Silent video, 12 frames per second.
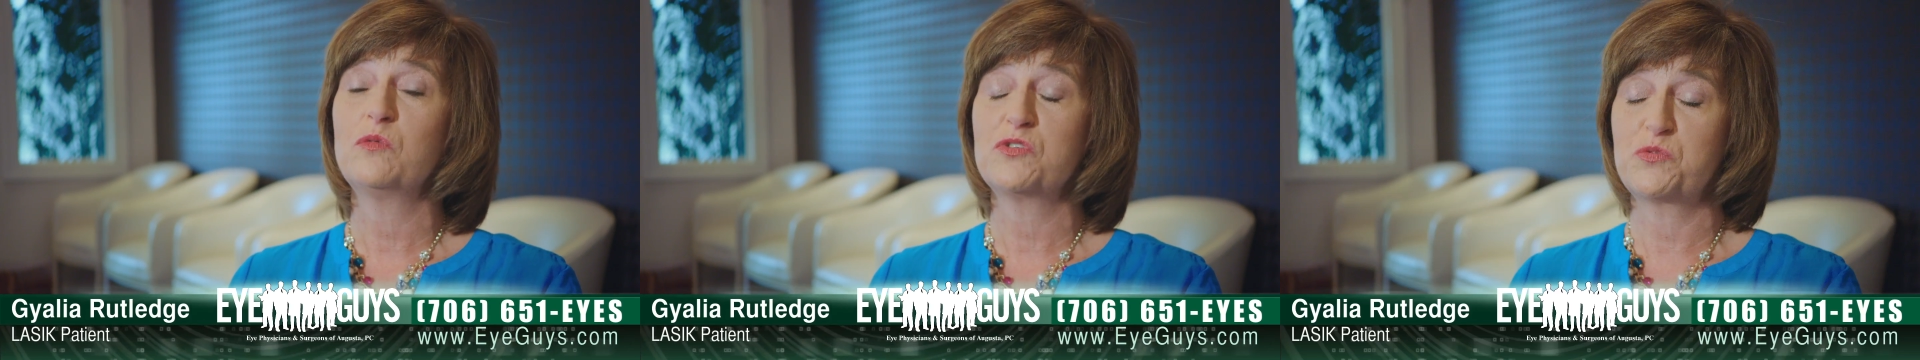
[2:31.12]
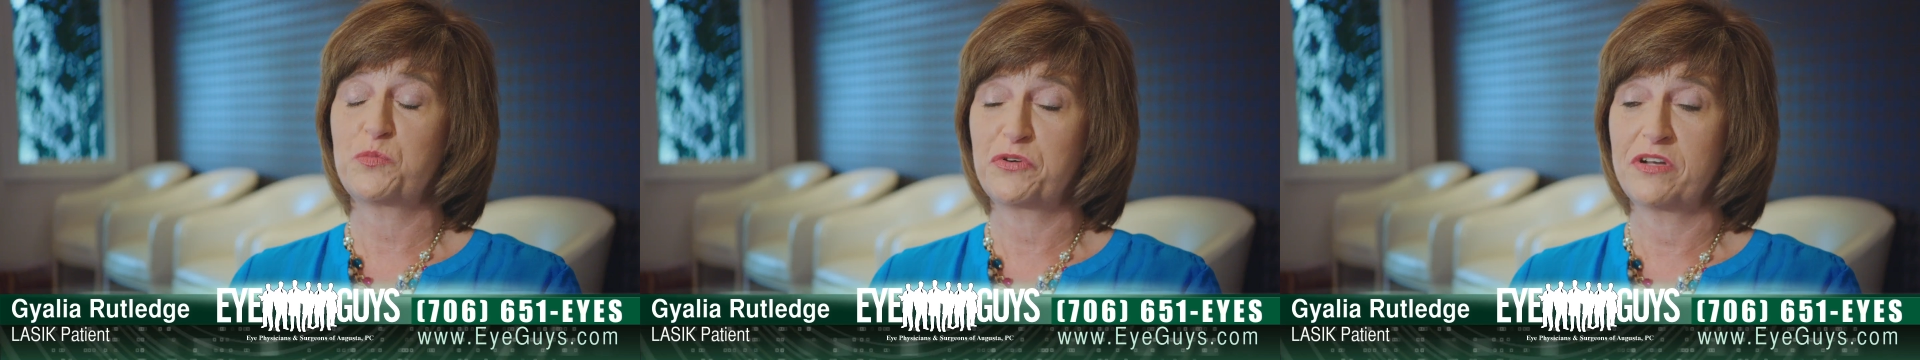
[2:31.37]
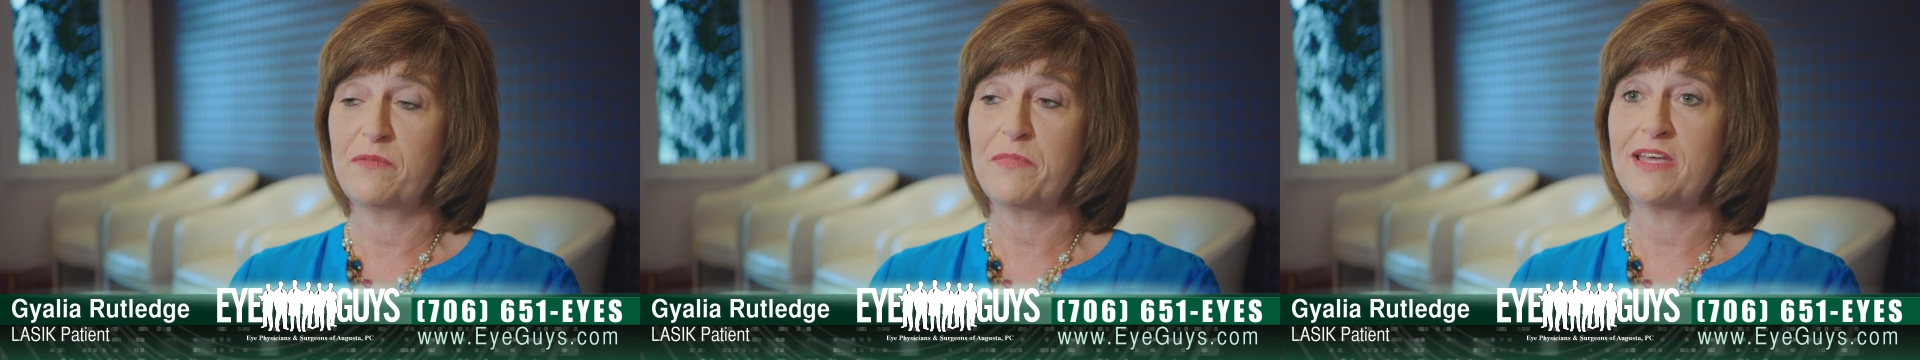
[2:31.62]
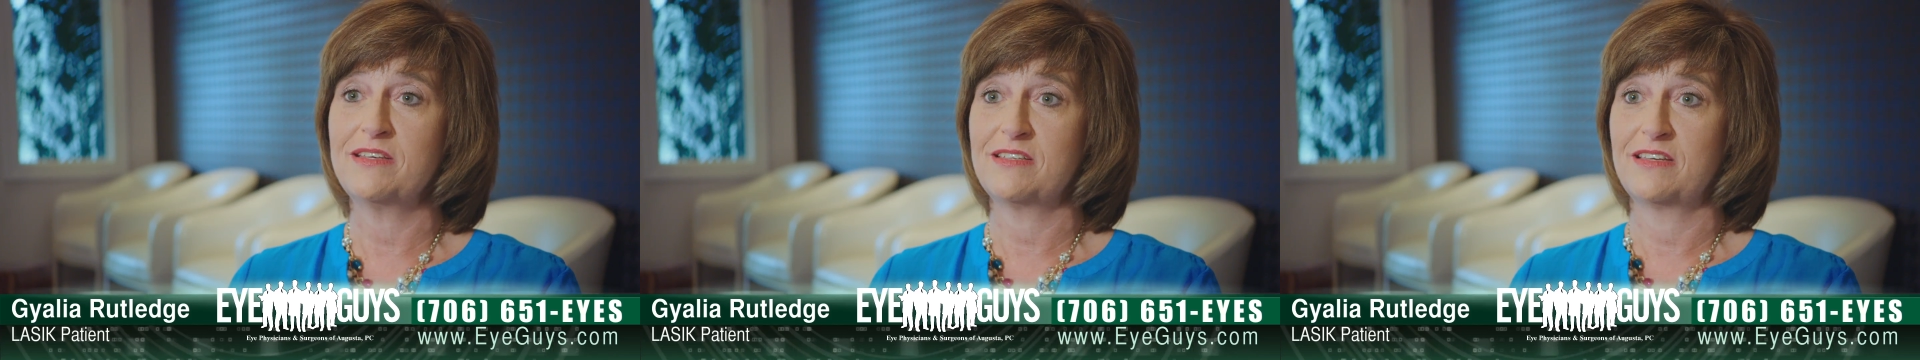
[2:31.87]
was pretty
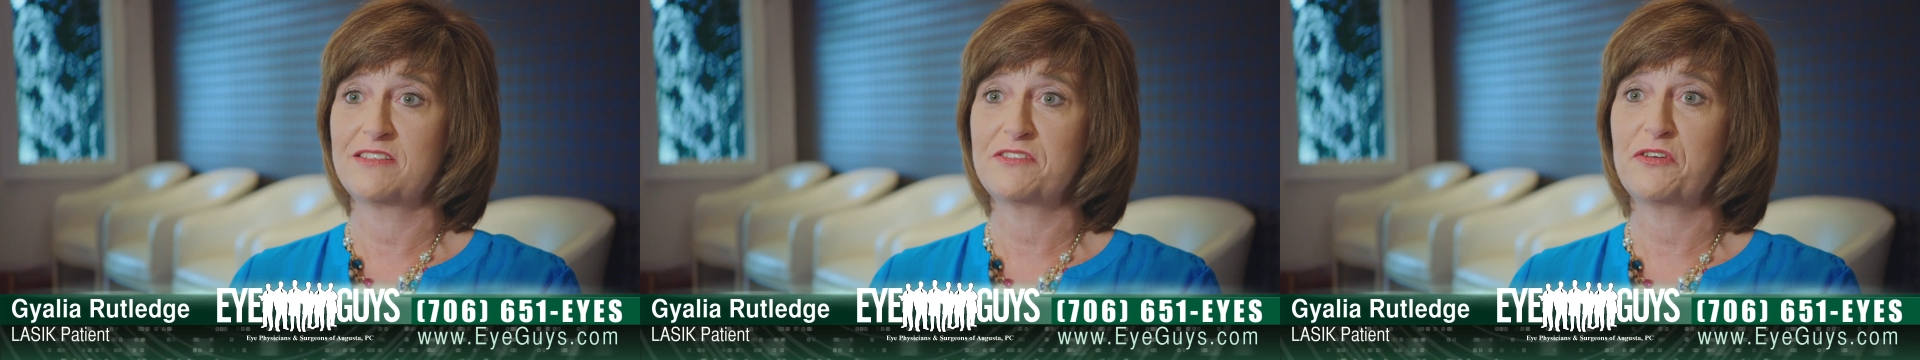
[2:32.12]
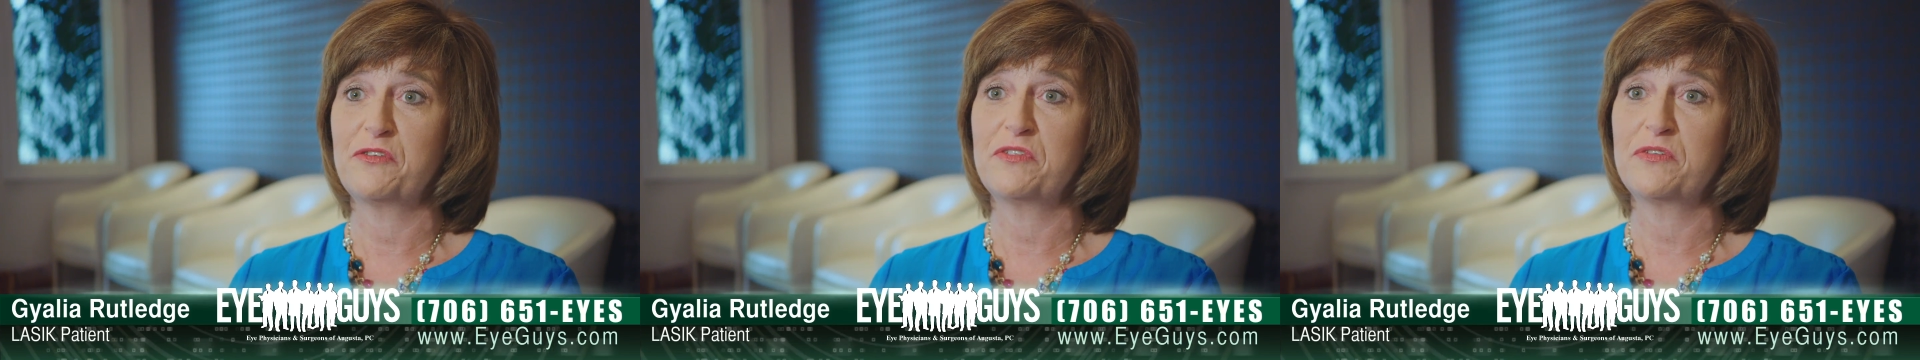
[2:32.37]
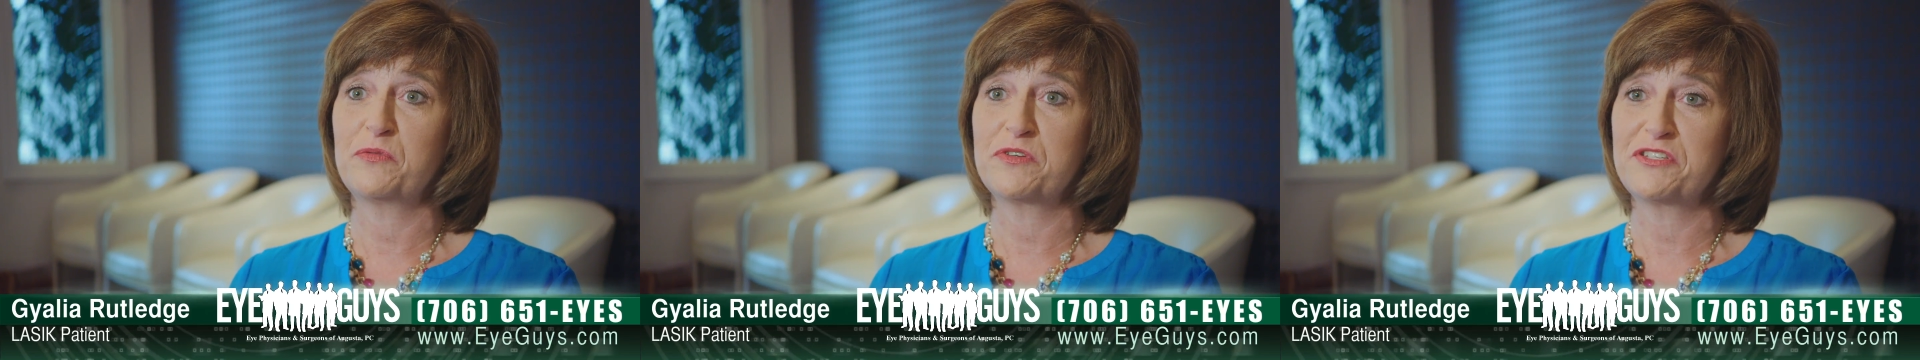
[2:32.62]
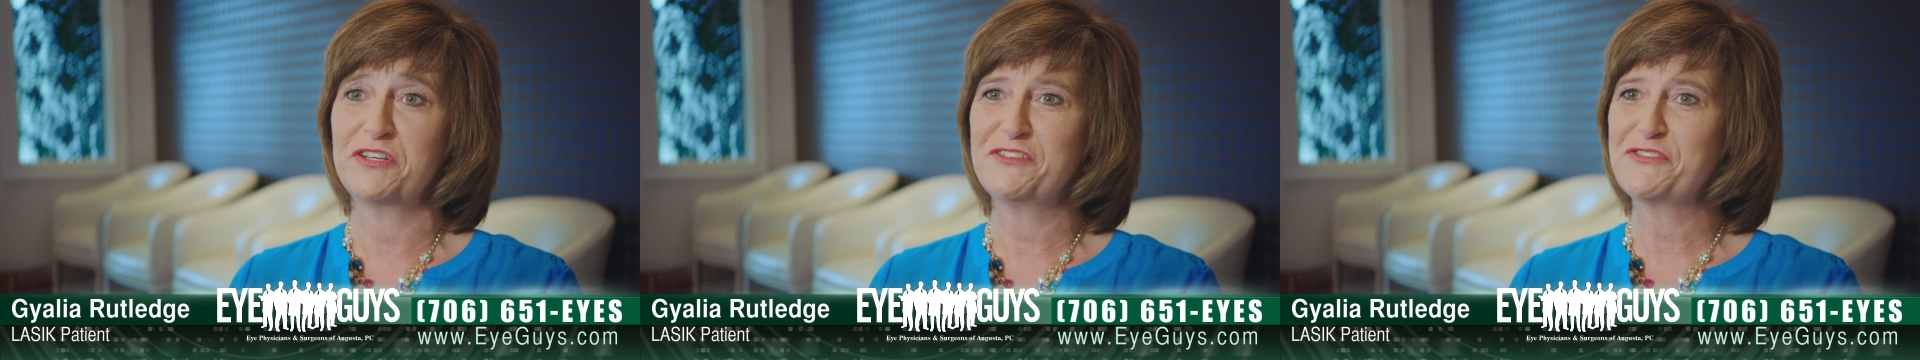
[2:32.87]
amazing, so the
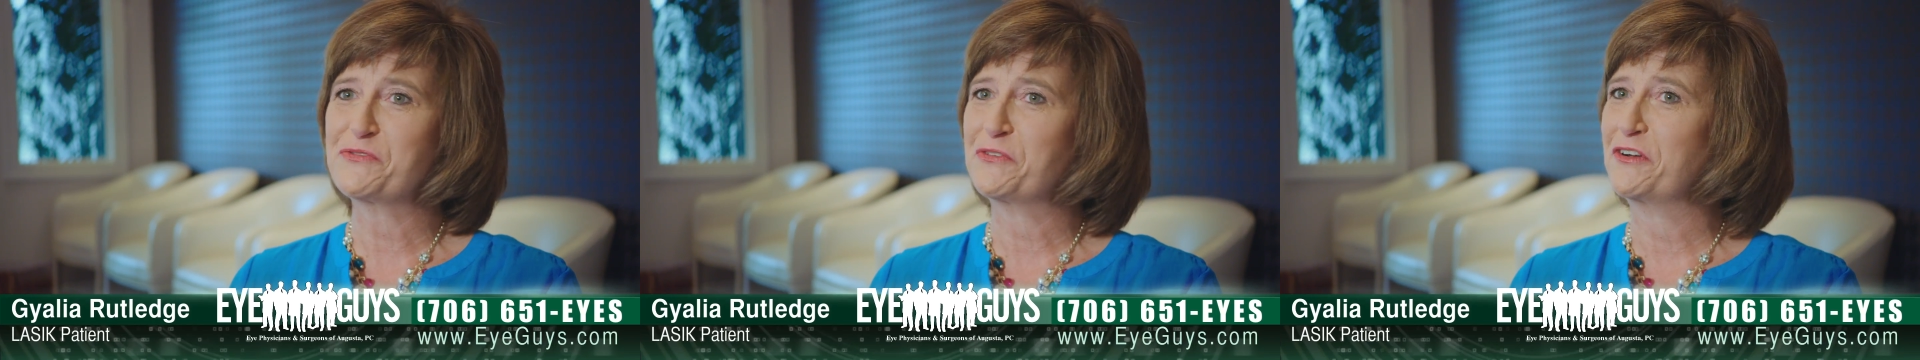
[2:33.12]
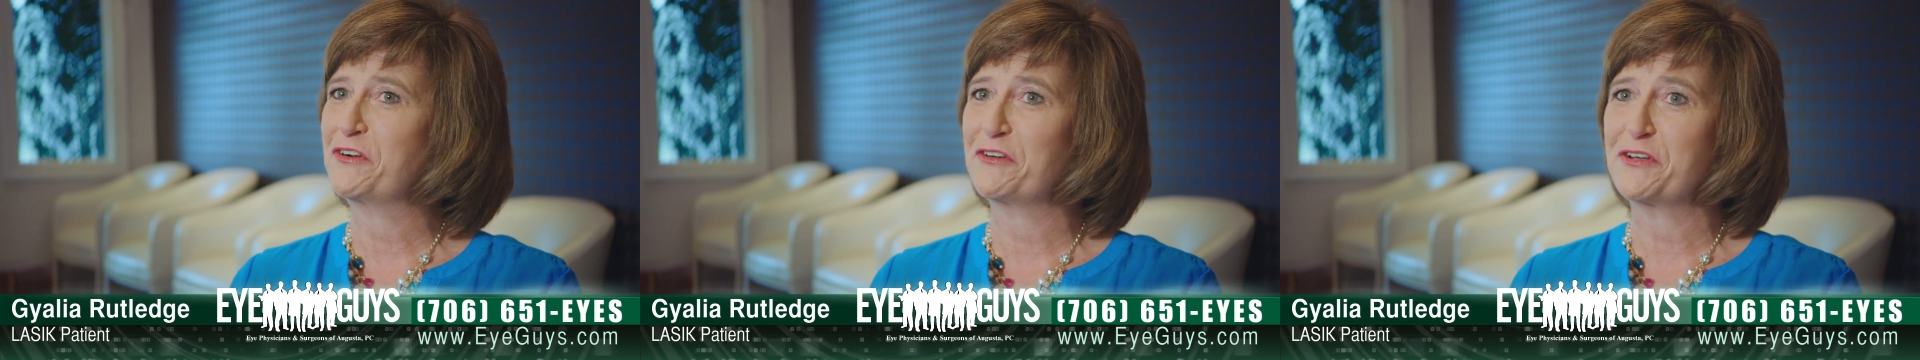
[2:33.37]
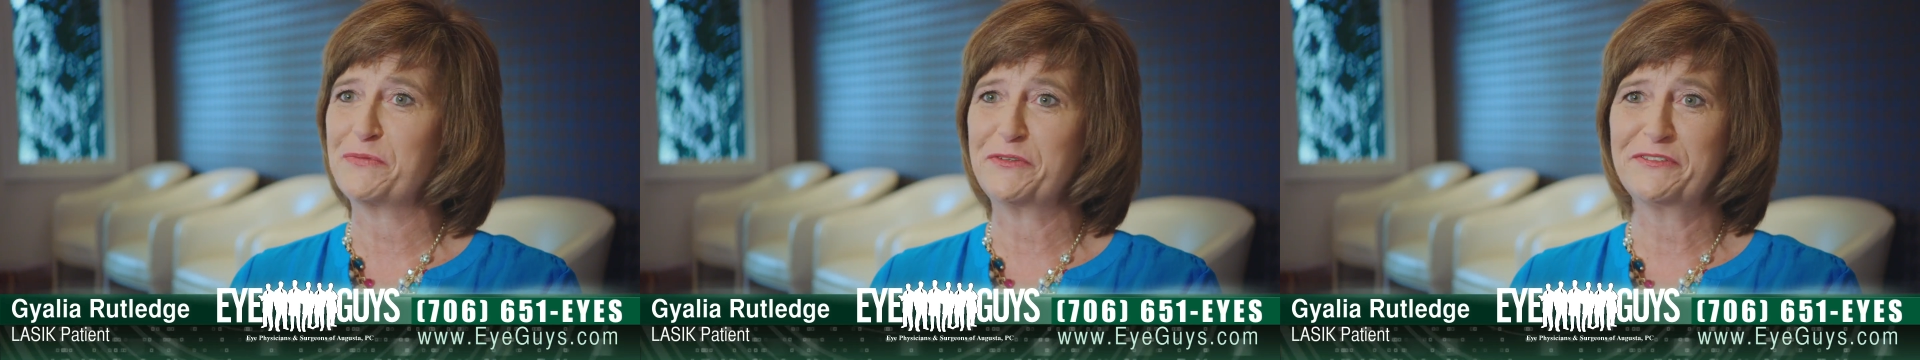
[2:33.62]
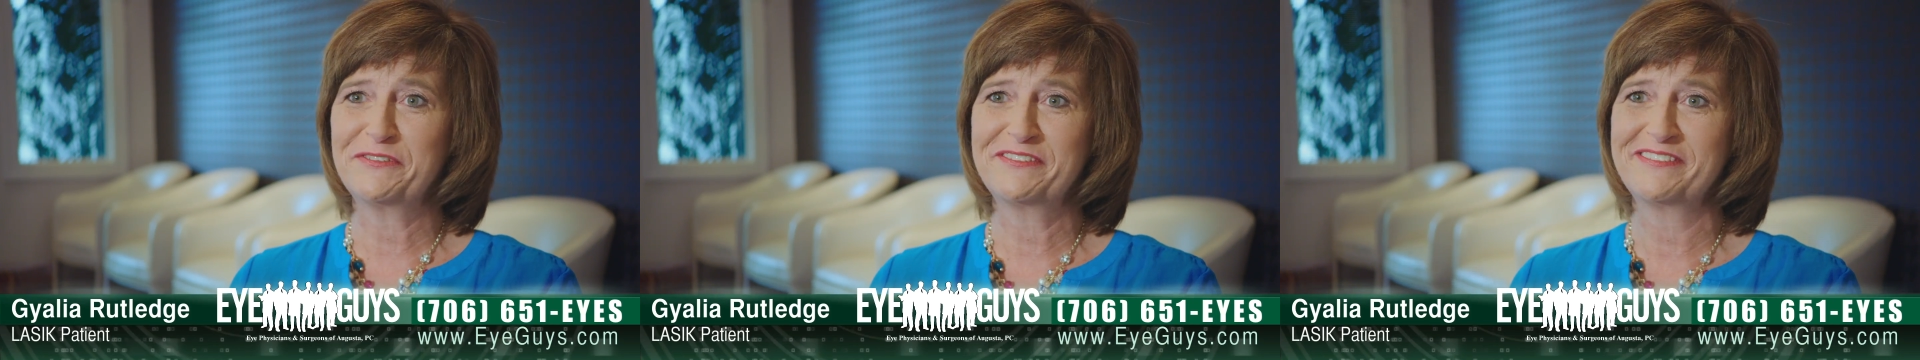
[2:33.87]
results were incredible.